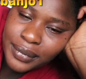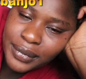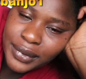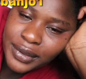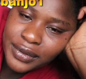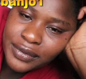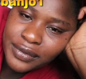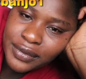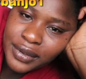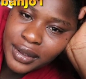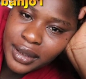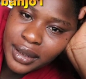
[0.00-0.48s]

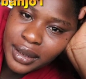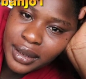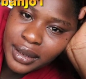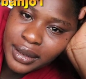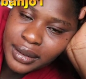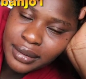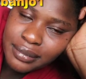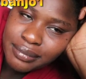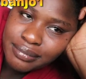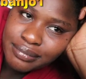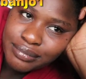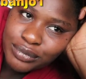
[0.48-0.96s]
if
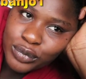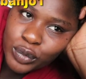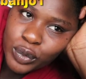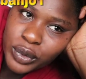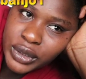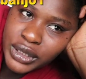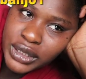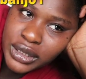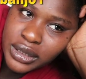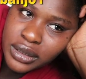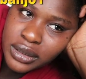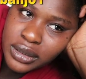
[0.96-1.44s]
you're
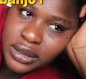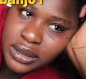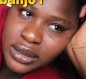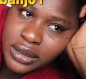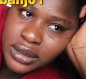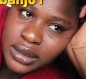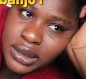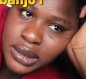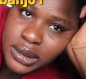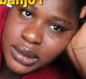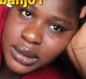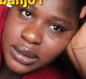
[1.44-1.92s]
watching
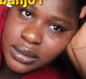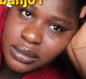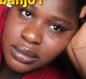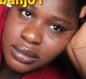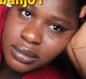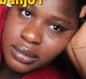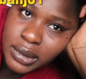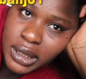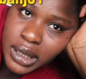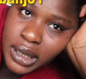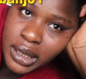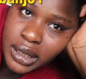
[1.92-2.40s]
this,
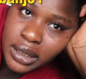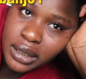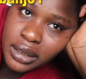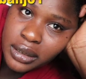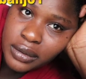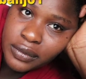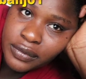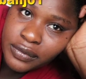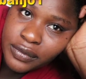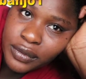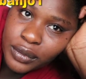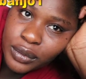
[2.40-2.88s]

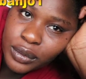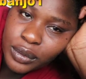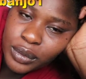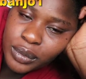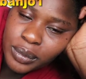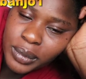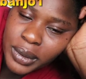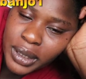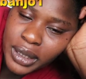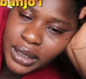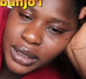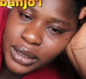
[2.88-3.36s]
kindly follow
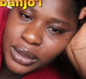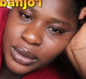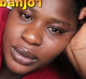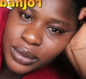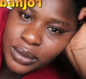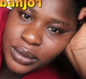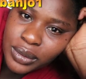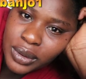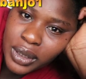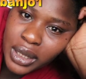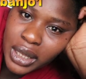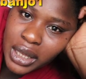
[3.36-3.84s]
my
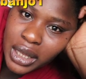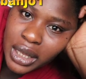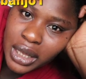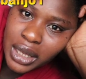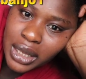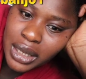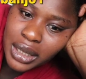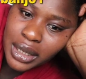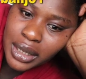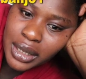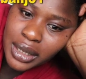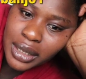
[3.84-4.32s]
new
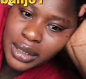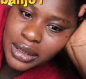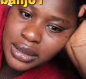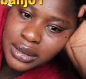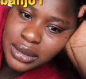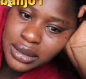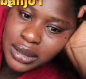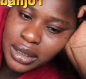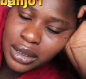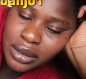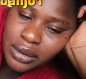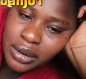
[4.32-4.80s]

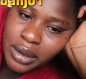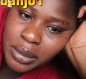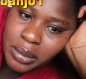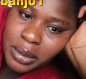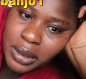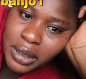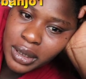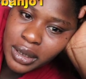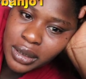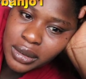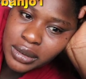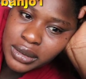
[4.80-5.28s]

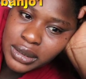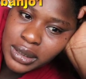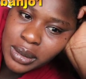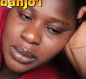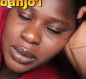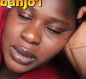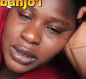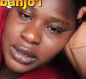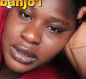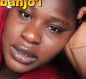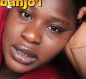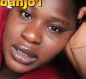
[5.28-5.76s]
Instagram account.
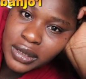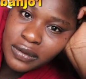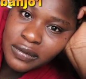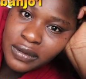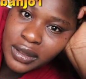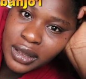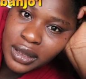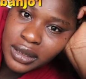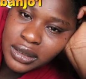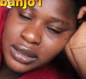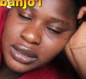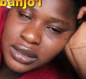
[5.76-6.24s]
I'm going to leave
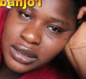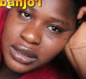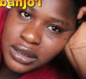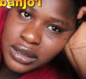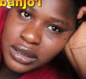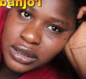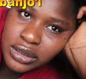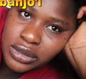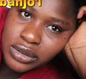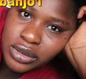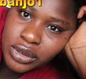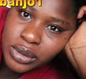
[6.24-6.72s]
that in the
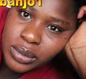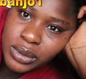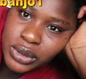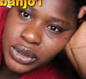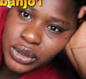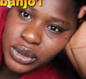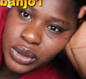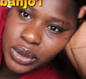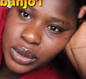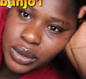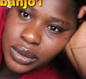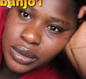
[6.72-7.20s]

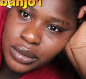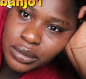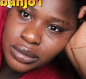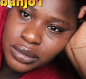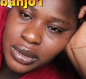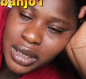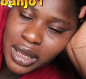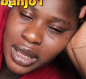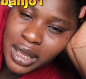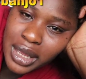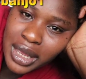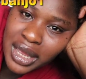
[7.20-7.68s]

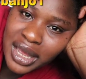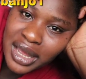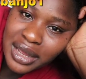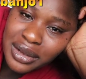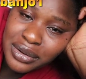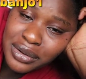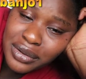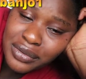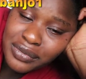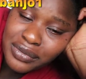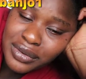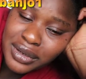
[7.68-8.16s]
description.
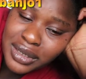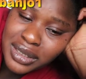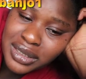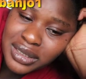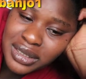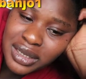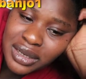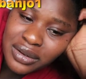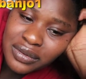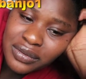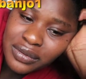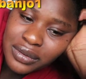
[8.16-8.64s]
I don't even
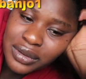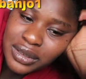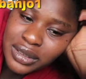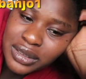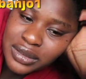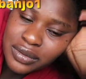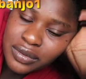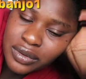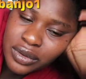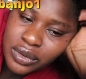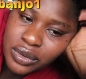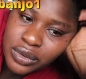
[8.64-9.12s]
intend for
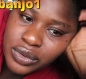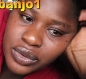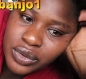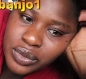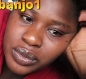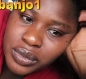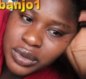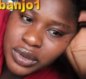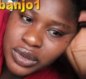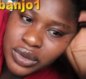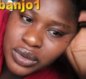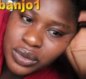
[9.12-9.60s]
this video
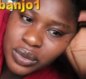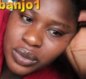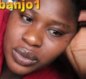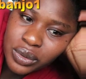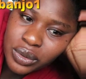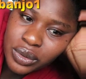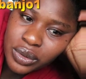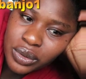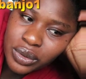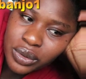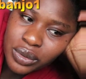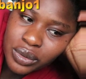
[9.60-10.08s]
to be so
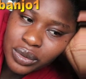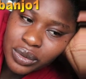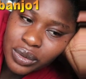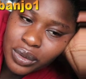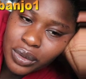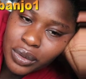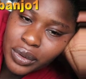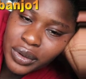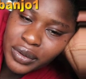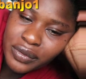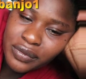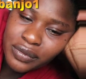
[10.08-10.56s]
long
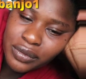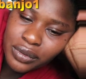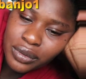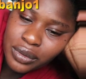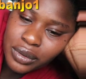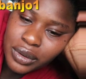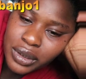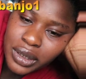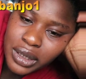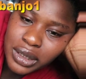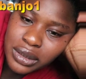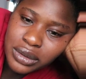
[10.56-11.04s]
or even
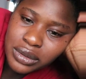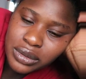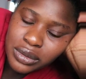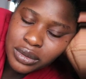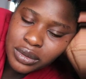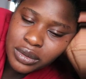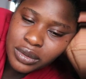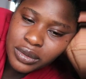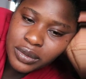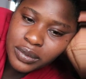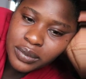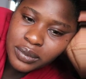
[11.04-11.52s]
long at
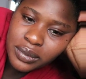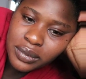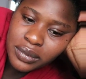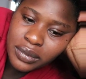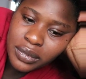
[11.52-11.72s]
all.